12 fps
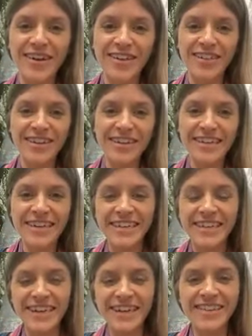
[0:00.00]
All the,
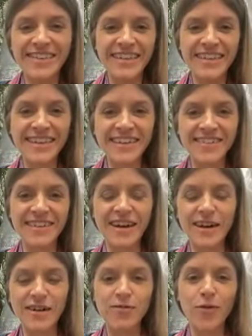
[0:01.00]
all the things
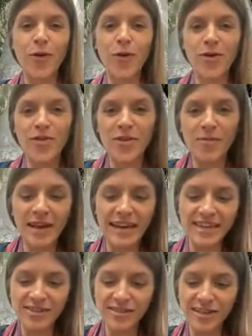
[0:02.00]
that unfold. I mean,
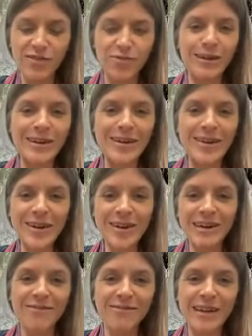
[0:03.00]
it just gets
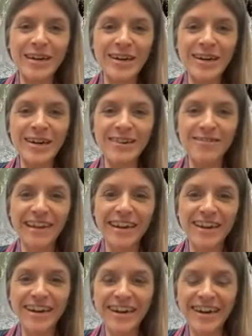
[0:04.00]
weirder and weirder and
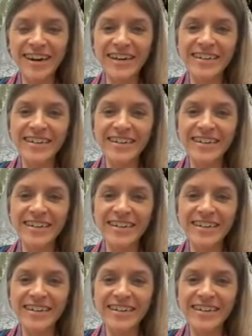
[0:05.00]
weirder.